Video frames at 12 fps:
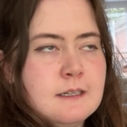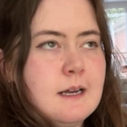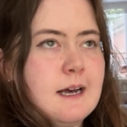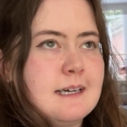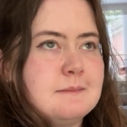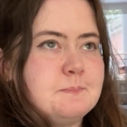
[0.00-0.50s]

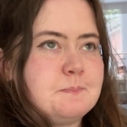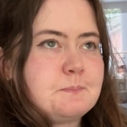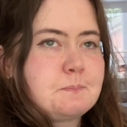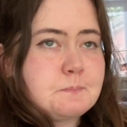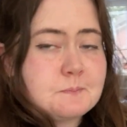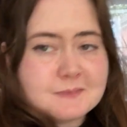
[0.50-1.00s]
around
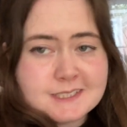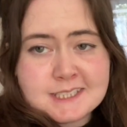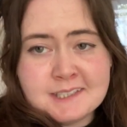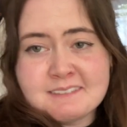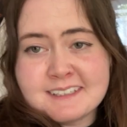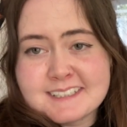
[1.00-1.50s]

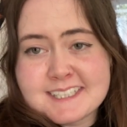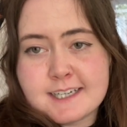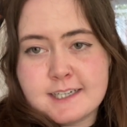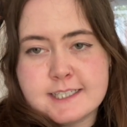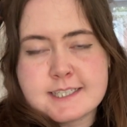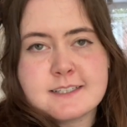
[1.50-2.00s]
the
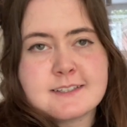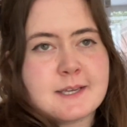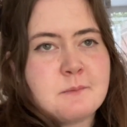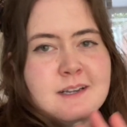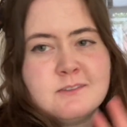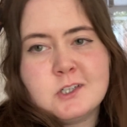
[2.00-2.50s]
tyres. And I was like,
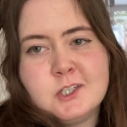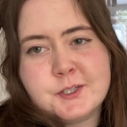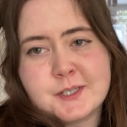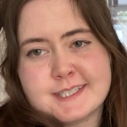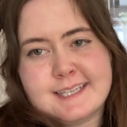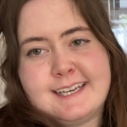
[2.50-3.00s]
well, I've got
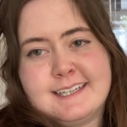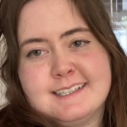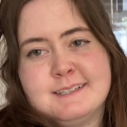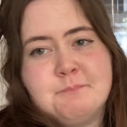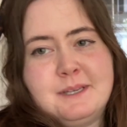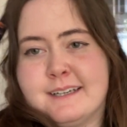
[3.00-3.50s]
Lucozade
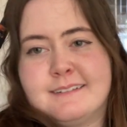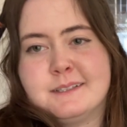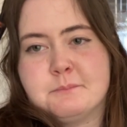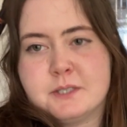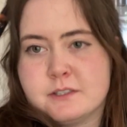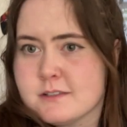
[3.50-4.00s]
and beer in the
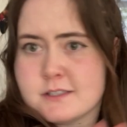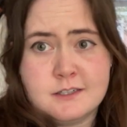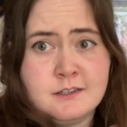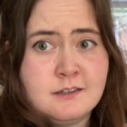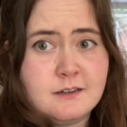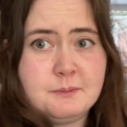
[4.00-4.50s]
boot, so
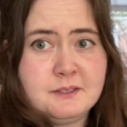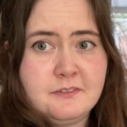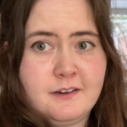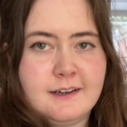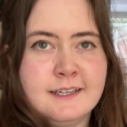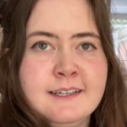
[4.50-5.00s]
I'll be
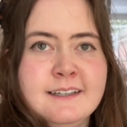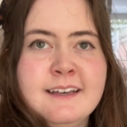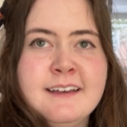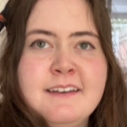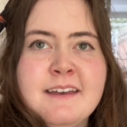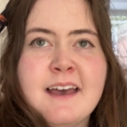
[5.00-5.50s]
fine.
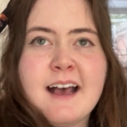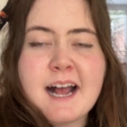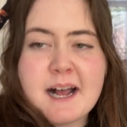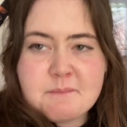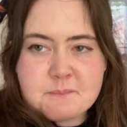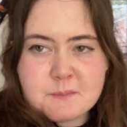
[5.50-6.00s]

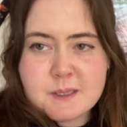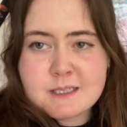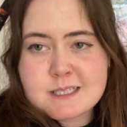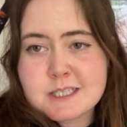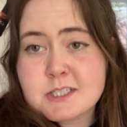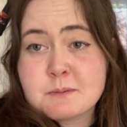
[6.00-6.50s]
Yeah,
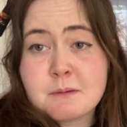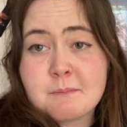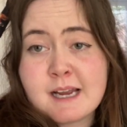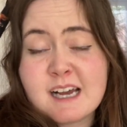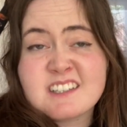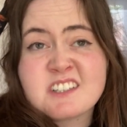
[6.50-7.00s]
so I just put my
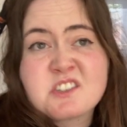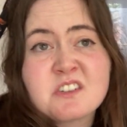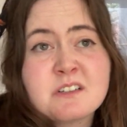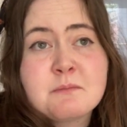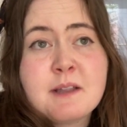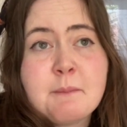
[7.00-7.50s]
hazards
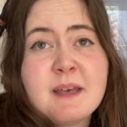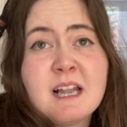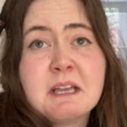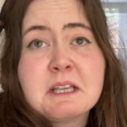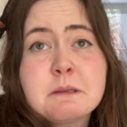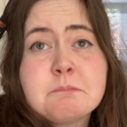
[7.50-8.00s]
on a bit
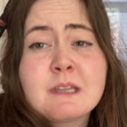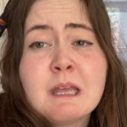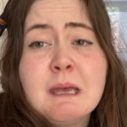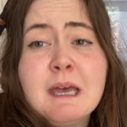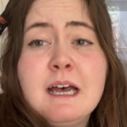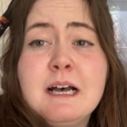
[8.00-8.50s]
like,
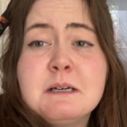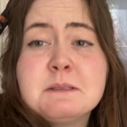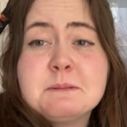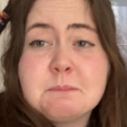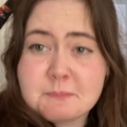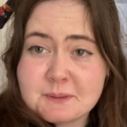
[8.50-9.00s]

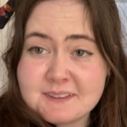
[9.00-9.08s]
help!